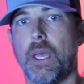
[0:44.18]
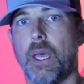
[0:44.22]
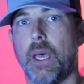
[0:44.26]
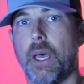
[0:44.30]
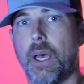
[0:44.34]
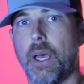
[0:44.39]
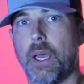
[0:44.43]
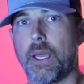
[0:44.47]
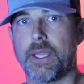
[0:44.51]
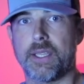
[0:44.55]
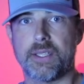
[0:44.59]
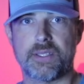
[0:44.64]

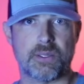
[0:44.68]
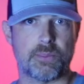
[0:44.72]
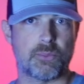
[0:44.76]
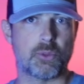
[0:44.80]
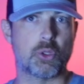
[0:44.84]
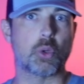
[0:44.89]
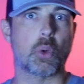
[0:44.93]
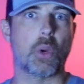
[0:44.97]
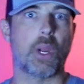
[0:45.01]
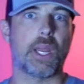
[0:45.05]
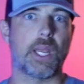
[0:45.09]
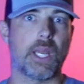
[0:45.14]
get some
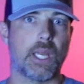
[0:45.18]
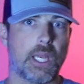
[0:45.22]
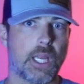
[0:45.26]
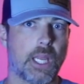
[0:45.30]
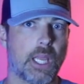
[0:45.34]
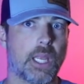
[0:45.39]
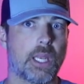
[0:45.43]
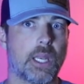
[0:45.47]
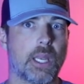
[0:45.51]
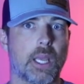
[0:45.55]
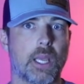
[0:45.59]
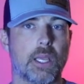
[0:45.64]
training
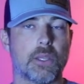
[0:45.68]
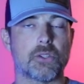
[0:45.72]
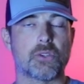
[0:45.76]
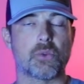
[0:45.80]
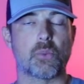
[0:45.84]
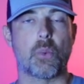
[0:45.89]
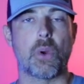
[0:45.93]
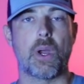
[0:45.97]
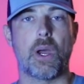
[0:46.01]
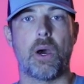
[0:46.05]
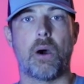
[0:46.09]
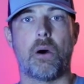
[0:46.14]
in as
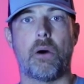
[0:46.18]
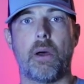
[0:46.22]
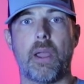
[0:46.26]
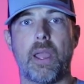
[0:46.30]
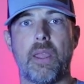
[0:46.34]
well,